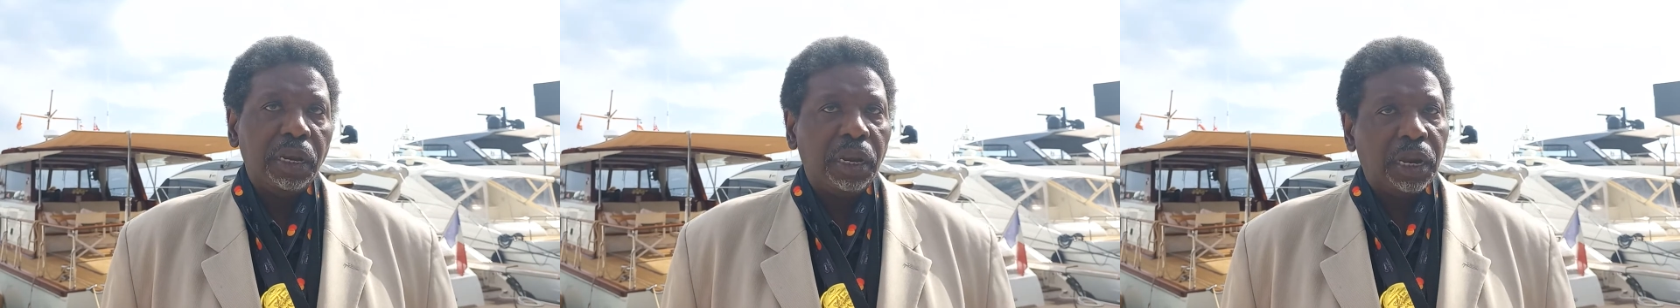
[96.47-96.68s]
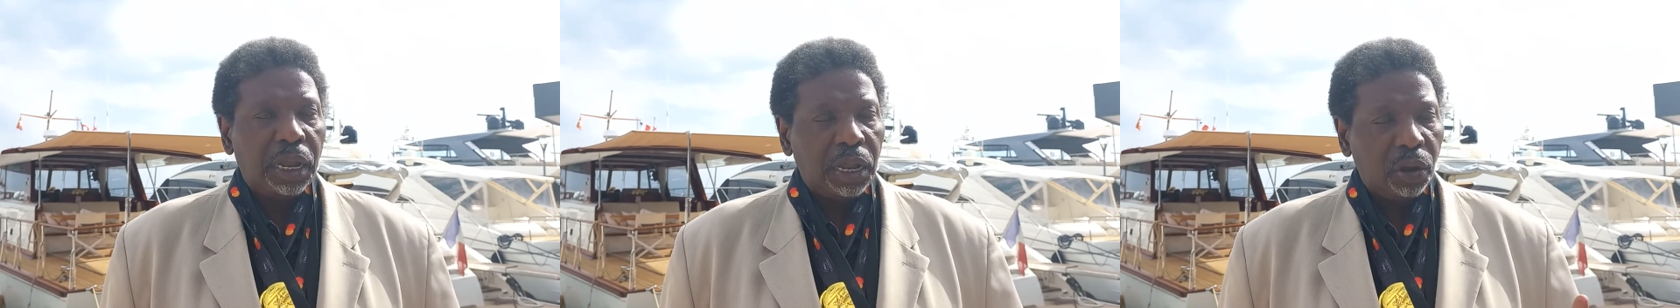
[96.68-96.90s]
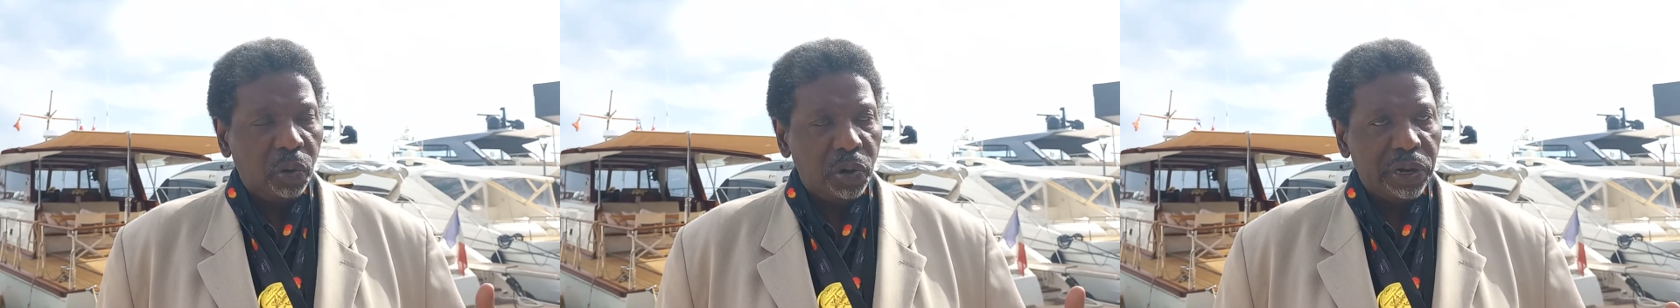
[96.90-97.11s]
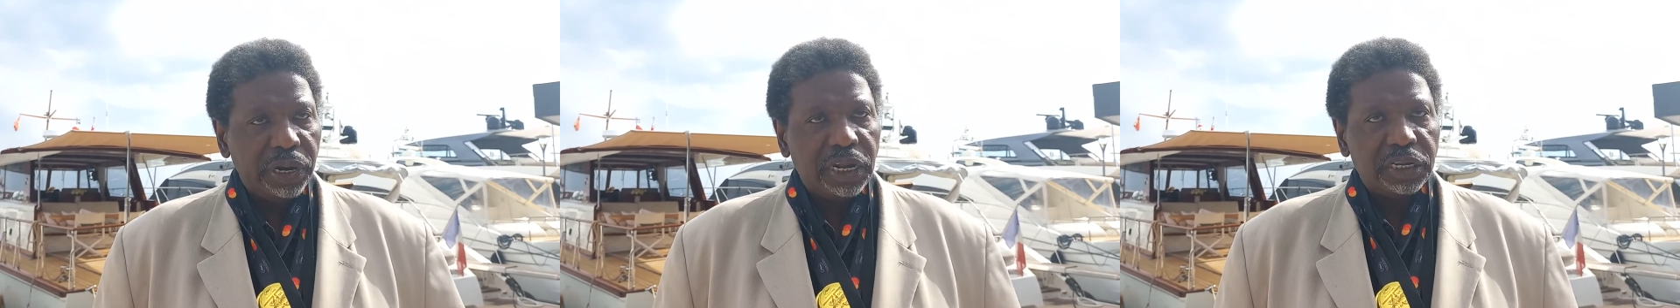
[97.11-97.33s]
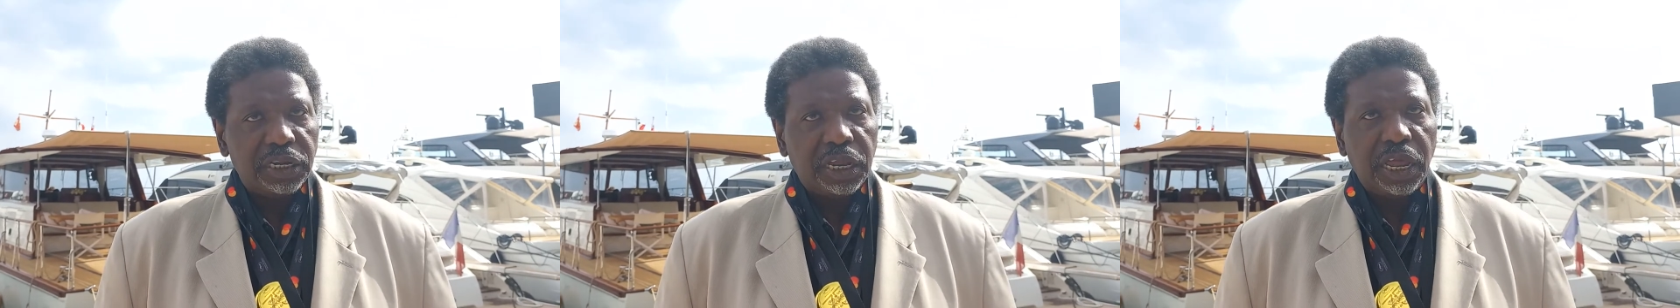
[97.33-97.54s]
and I
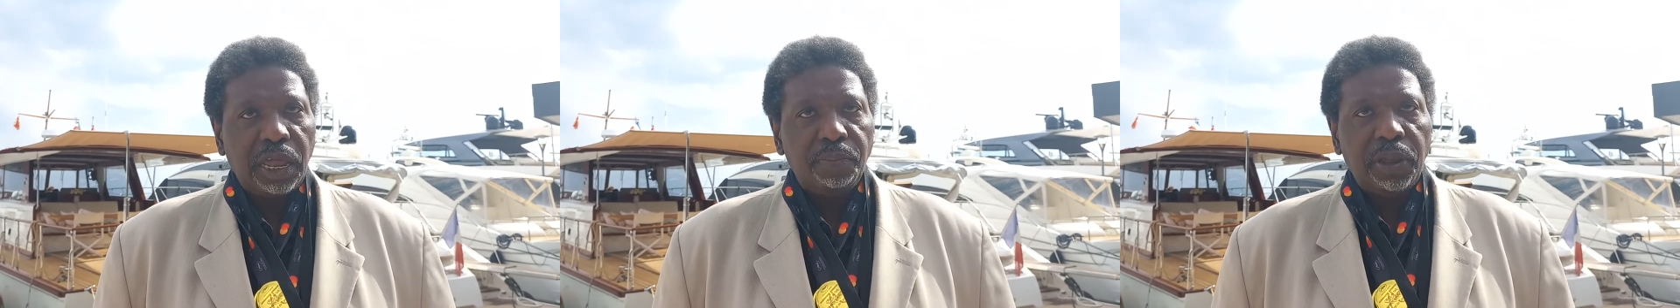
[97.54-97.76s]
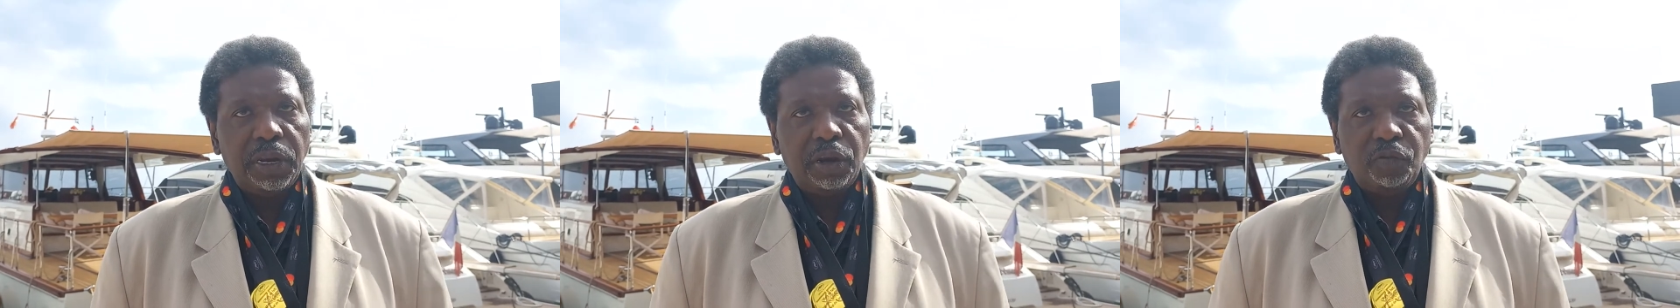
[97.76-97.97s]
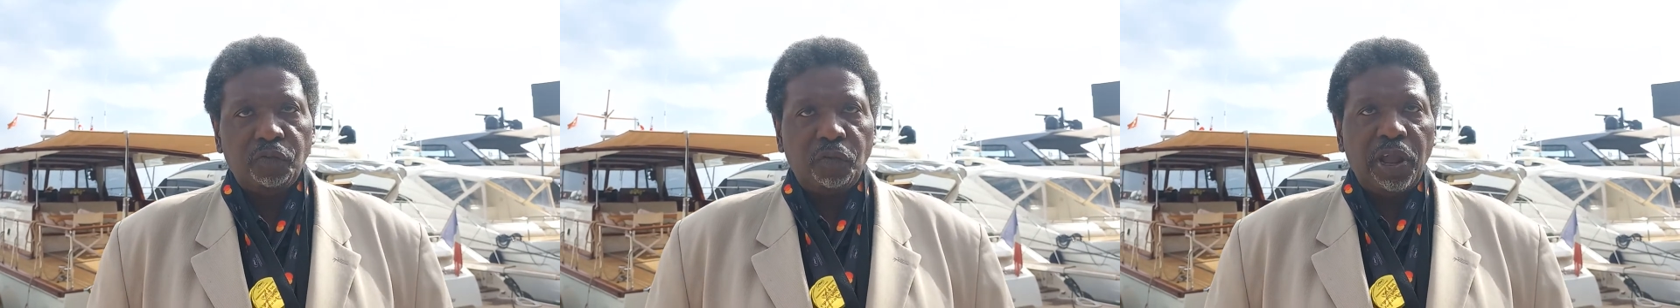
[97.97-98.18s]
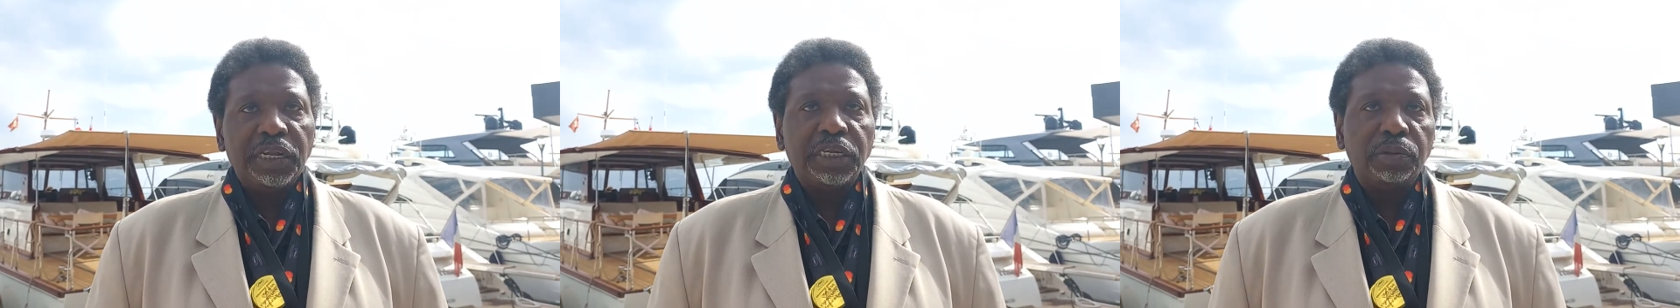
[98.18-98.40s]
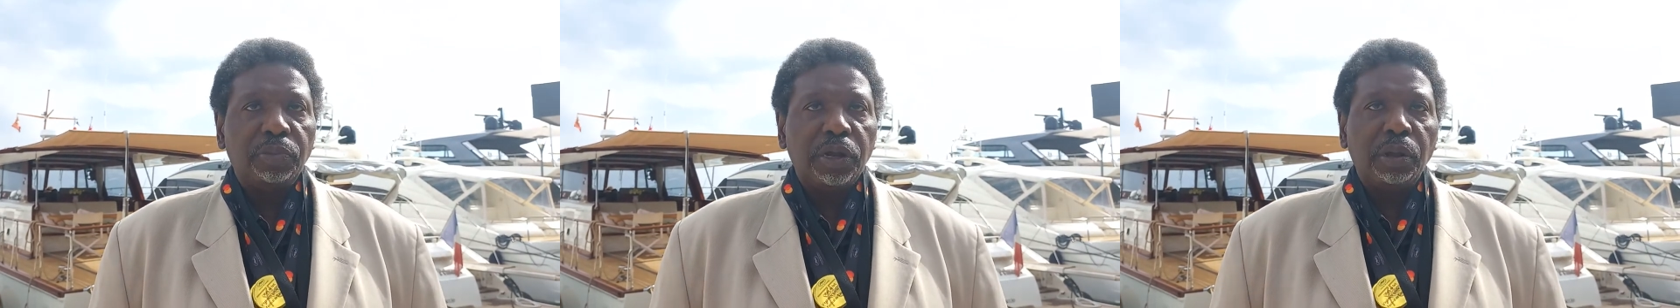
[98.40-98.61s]
organized the campaign in France
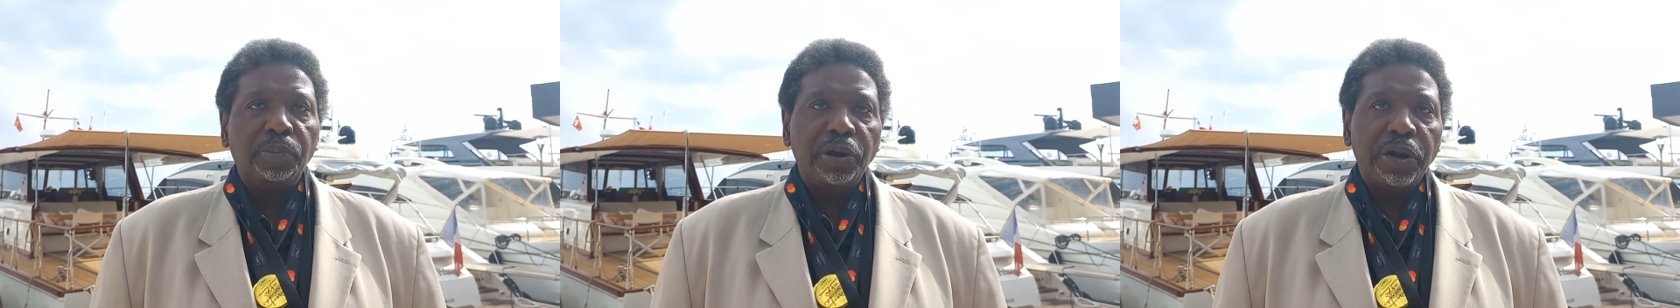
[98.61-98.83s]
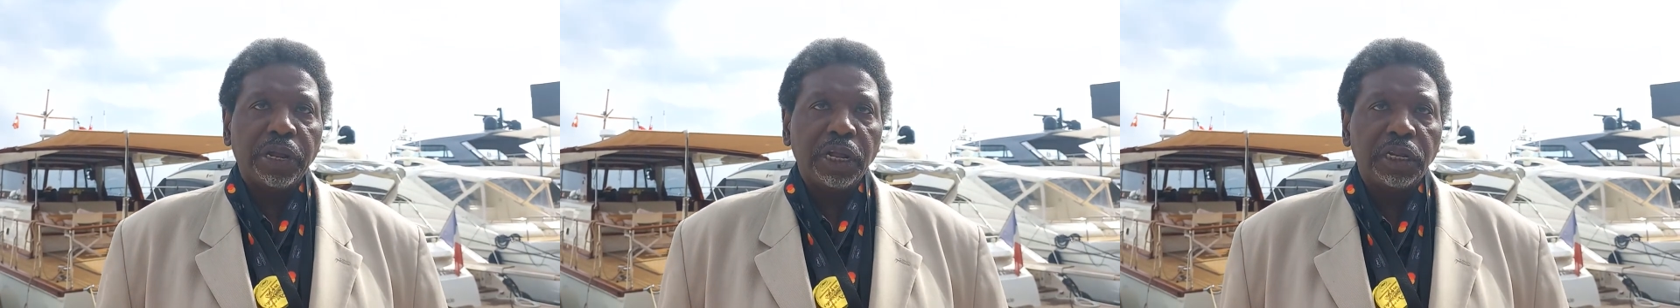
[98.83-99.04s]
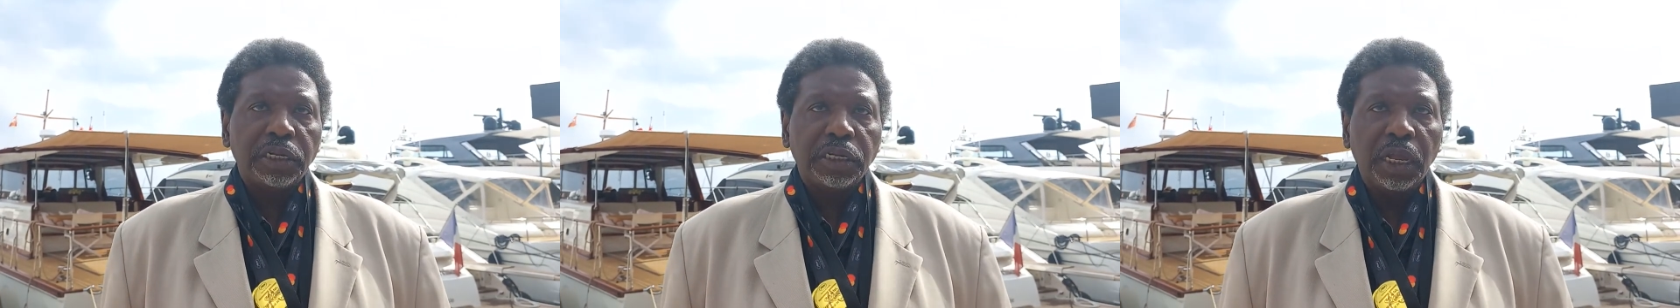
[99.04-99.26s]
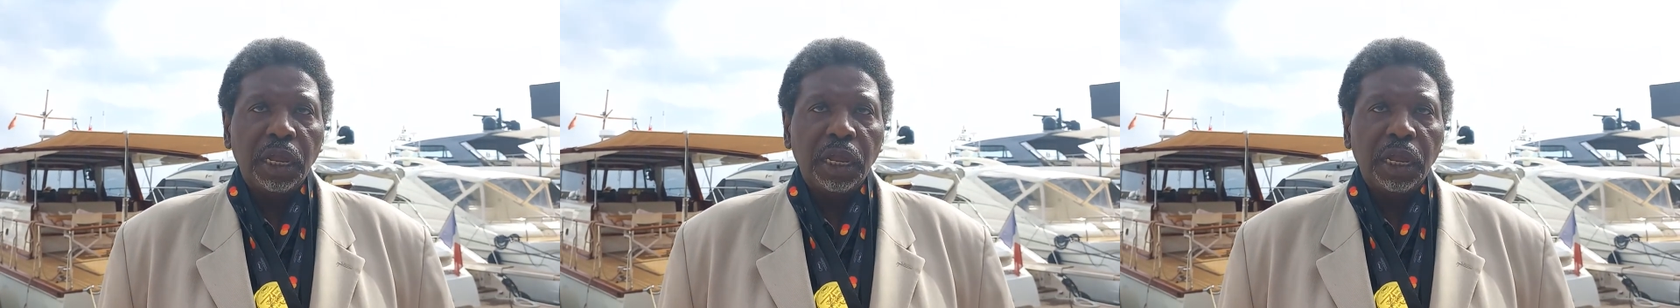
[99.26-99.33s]
among Americans,